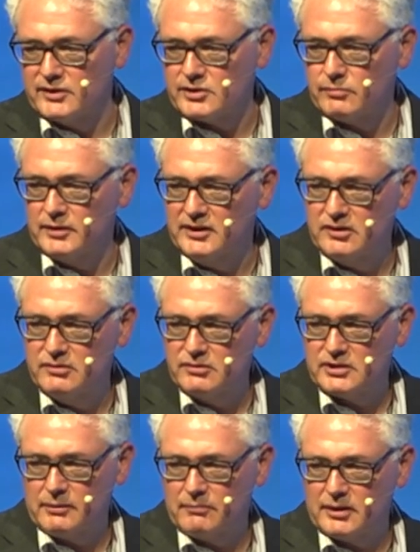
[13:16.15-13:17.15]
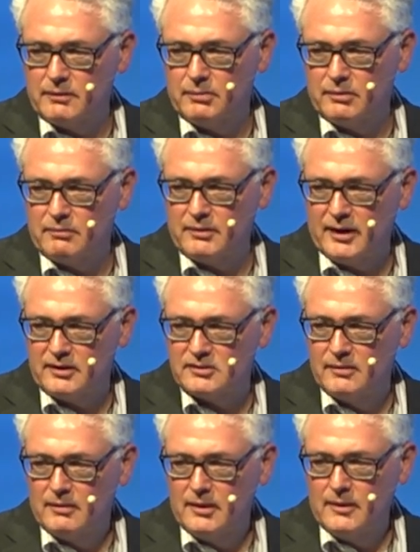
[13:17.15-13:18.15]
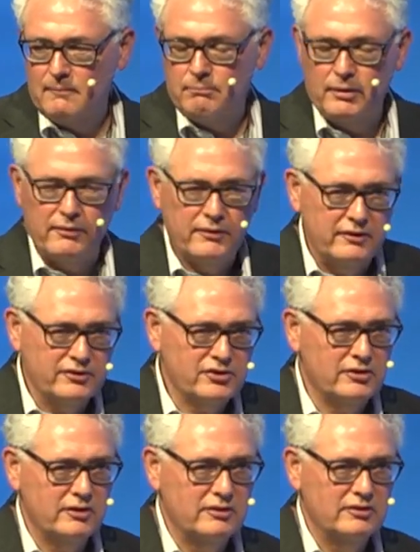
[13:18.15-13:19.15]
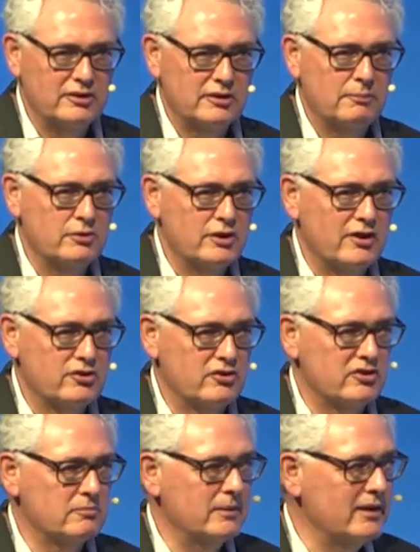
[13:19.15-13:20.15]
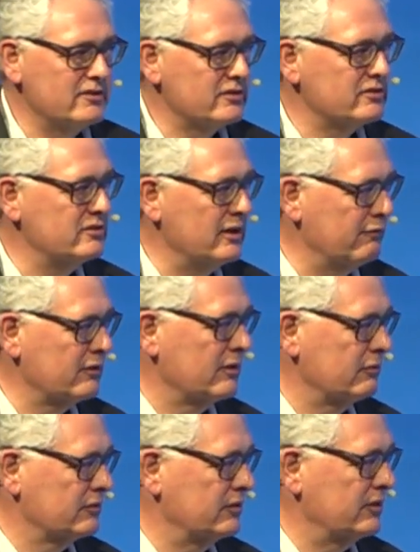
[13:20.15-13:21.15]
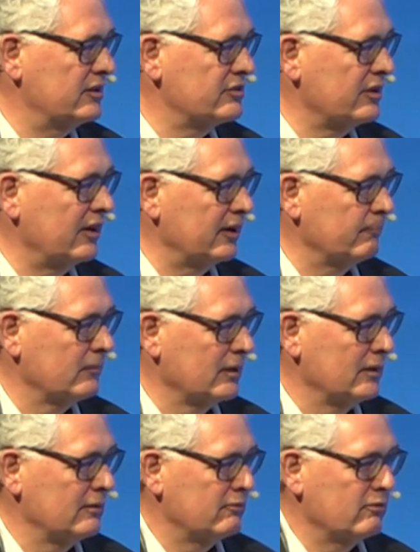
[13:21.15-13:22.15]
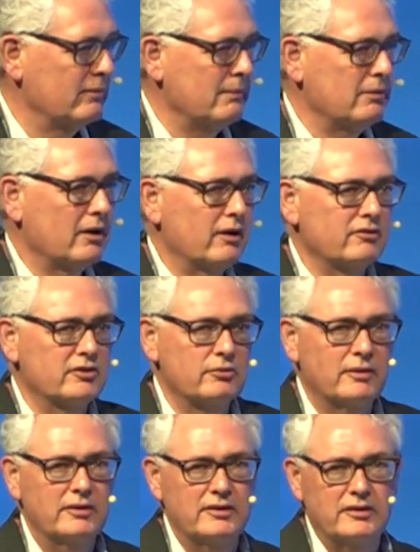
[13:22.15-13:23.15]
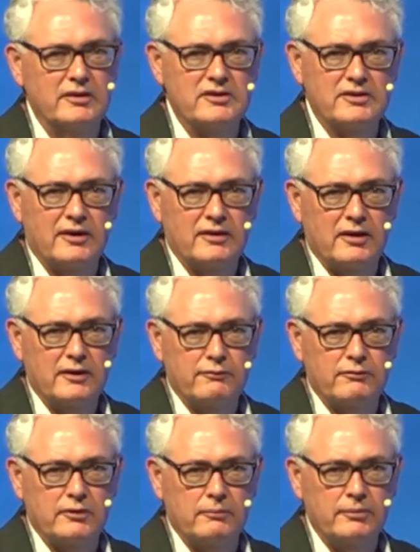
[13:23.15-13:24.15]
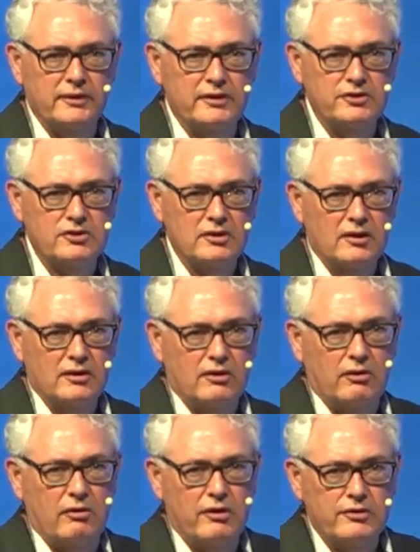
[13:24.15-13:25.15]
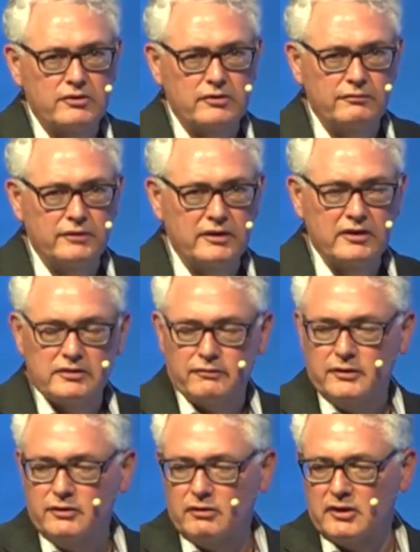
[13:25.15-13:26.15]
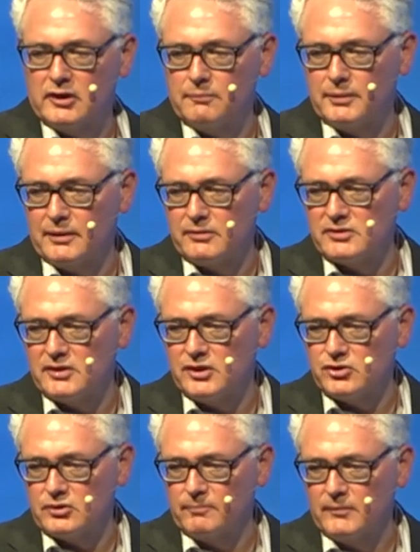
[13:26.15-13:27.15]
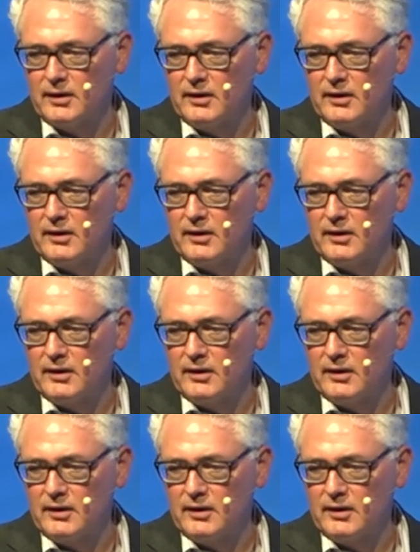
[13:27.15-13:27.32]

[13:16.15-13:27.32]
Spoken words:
So we need to do something about that. But the uncertainty in the projections means it's difficult to design for maybe a 120-year design life for a bridge, or hundreds of years for a nuclear power station.